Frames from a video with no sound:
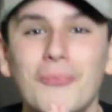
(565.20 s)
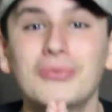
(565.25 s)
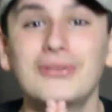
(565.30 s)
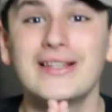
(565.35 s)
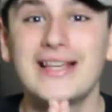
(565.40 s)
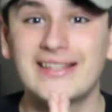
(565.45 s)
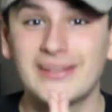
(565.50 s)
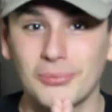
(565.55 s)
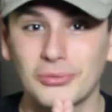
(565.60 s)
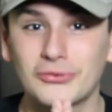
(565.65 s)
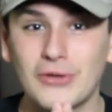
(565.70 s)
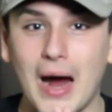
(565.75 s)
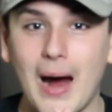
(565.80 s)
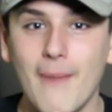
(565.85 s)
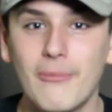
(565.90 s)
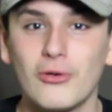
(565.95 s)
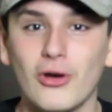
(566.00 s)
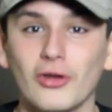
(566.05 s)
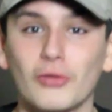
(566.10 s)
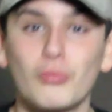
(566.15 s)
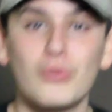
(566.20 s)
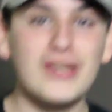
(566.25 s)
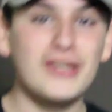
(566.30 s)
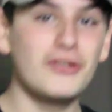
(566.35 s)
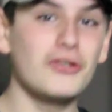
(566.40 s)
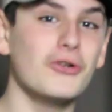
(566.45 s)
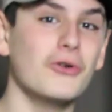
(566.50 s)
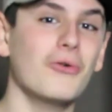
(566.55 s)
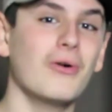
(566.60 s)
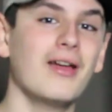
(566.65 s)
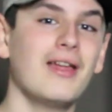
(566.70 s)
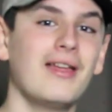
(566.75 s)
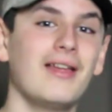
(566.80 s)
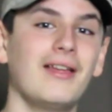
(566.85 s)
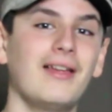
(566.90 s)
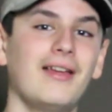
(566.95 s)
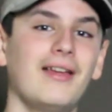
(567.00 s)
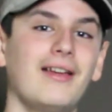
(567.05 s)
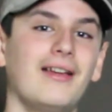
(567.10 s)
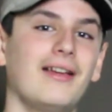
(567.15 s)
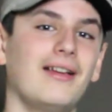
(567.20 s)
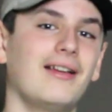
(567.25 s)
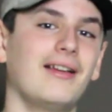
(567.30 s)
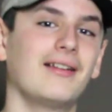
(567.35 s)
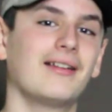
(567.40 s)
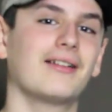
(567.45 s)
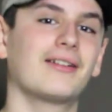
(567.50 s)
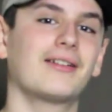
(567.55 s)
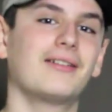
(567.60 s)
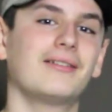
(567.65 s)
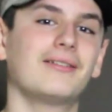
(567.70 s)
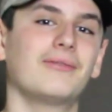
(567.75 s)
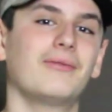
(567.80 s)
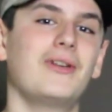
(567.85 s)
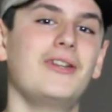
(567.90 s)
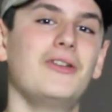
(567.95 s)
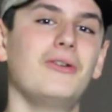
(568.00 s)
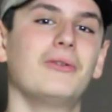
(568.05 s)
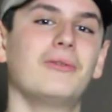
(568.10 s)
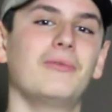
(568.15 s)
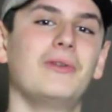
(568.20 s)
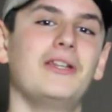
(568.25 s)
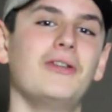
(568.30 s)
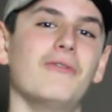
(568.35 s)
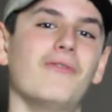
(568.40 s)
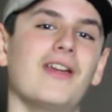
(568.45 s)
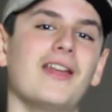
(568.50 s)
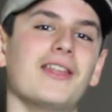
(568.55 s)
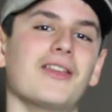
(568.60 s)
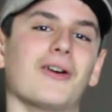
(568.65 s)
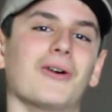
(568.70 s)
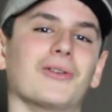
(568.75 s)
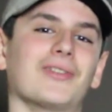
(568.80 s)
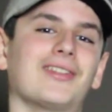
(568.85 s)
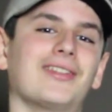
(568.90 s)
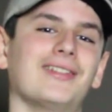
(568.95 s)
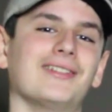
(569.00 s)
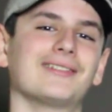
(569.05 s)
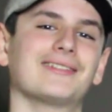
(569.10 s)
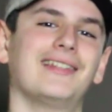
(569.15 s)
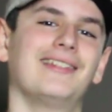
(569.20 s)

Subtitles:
Please subscribe to us. We do videos.